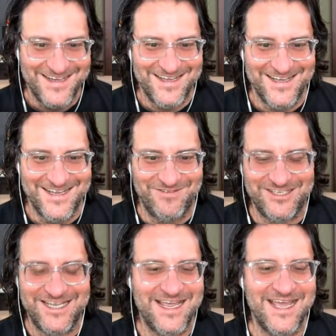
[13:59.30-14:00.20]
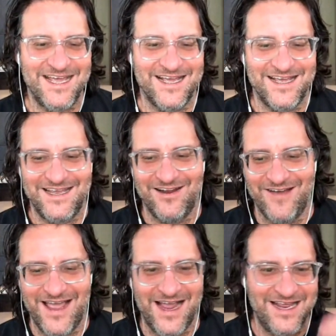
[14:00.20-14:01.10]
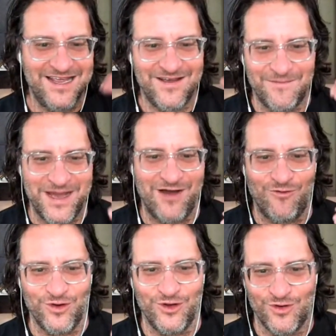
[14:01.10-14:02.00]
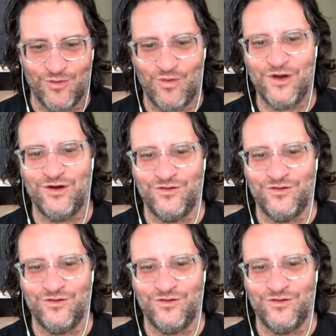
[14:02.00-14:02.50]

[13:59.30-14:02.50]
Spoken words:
If it's taking, any amount where you're aware of